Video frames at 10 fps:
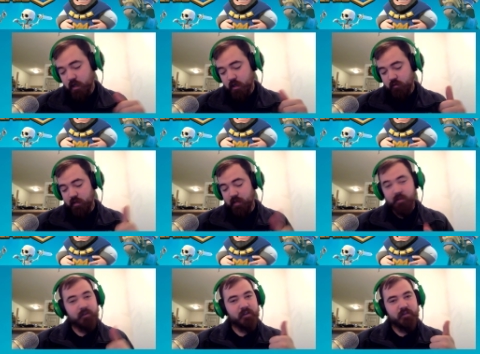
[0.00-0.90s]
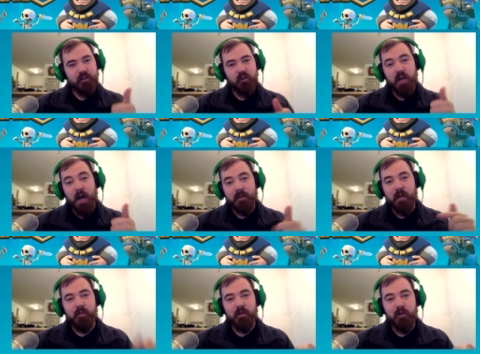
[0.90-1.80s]
So that's it, this video. Comment
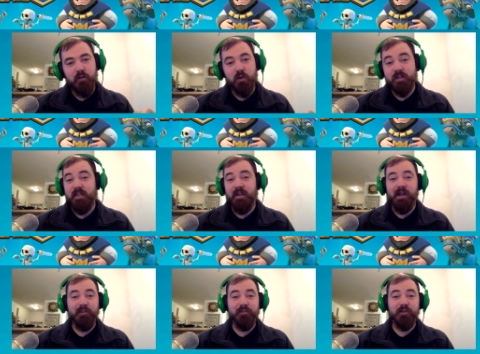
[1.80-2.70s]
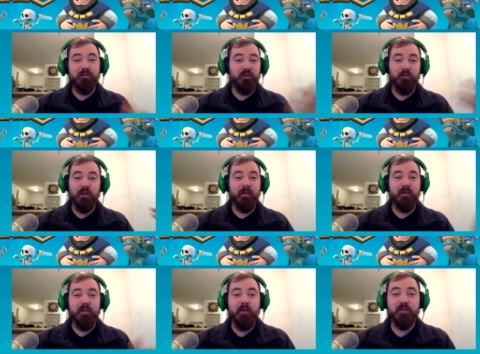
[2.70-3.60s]
down below if you want to see anything else, or if you just want to let me know
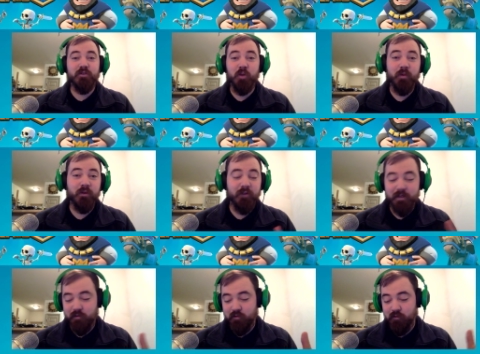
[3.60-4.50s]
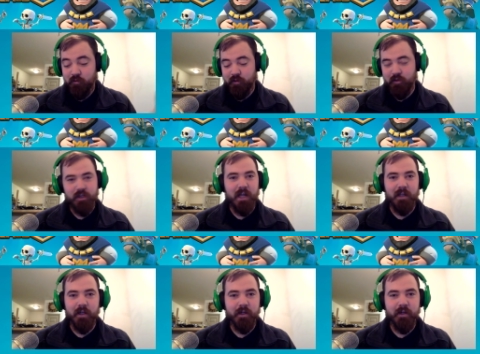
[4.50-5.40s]
that was stupid or crazy cool, or you got
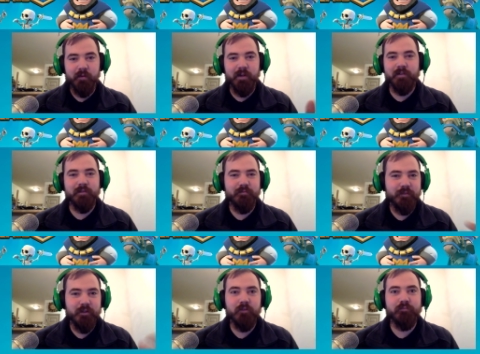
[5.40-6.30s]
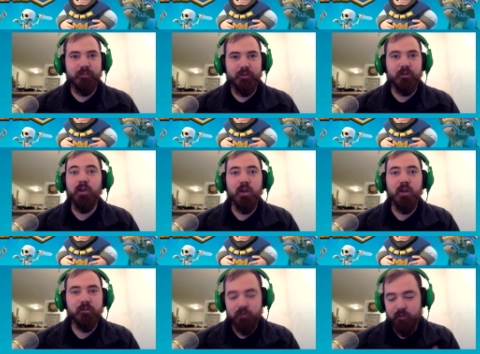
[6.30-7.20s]
lucky because, you know, you're low
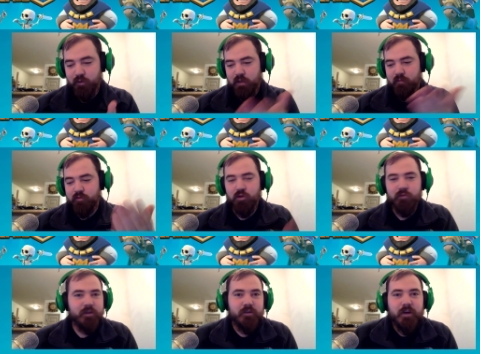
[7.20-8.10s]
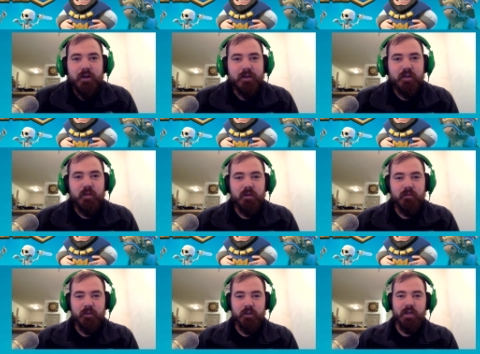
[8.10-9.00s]
level trophies. It's going to be a,
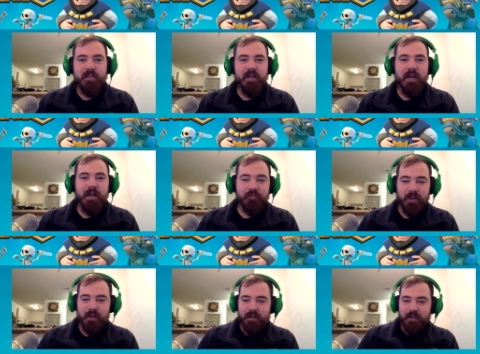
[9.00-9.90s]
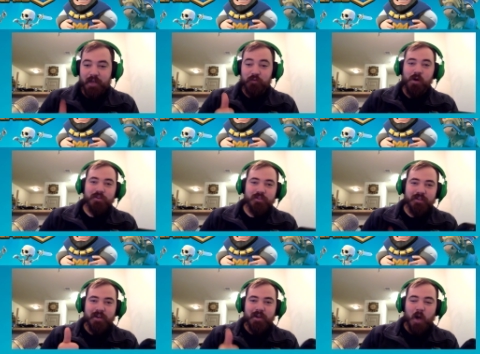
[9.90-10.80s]
easy game. Thanks for watching.
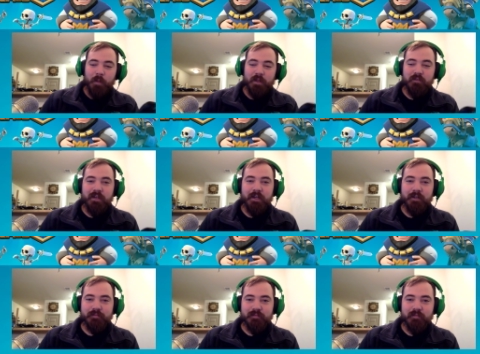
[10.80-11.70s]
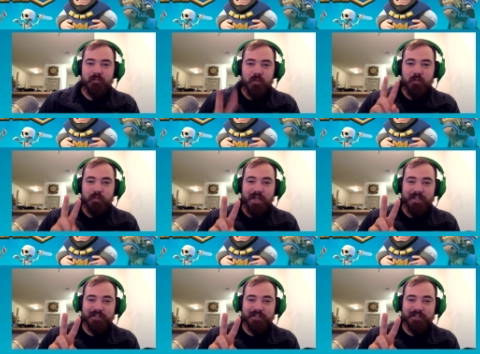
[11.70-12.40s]
Hope you liked the video. Peace.